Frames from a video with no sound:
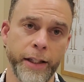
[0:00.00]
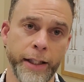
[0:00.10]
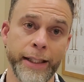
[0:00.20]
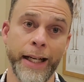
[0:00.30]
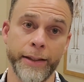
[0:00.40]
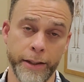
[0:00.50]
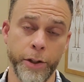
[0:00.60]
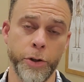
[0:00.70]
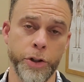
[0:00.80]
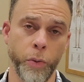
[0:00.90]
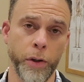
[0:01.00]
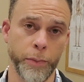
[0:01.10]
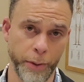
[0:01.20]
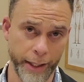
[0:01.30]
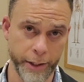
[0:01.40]
Again, I encourage you to work with
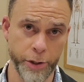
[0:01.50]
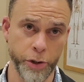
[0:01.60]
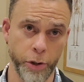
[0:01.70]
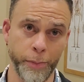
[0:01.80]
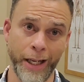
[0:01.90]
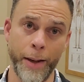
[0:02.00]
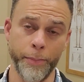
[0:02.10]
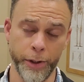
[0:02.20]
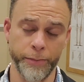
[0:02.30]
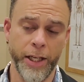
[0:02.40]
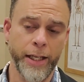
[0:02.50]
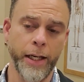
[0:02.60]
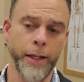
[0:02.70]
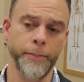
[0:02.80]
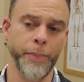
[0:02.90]
a practitioner, but I put
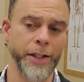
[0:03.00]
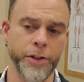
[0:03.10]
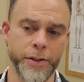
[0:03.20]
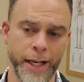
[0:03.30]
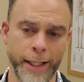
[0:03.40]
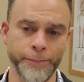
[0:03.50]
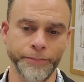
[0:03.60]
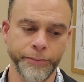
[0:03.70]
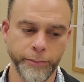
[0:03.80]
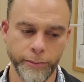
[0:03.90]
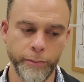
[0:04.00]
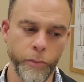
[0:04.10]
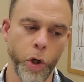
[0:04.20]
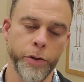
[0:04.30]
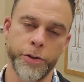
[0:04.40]
patients on
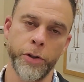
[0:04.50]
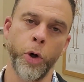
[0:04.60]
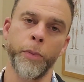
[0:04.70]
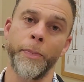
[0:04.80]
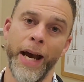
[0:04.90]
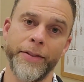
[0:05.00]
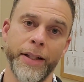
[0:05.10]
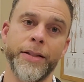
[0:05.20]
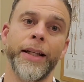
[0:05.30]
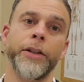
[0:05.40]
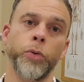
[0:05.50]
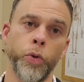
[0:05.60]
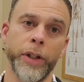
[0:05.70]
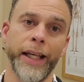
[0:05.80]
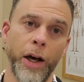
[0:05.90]
certain homeopathics that can
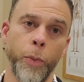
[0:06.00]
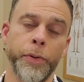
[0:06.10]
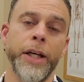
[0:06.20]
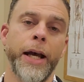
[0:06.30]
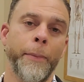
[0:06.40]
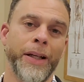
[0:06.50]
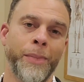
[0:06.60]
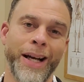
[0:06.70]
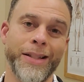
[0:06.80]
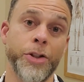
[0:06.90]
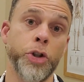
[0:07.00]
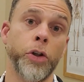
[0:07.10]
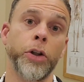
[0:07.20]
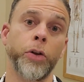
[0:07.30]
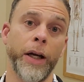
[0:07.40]
really help minimize the
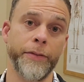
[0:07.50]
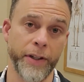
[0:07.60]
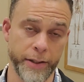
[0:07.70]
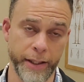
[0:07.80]
sugar cravings.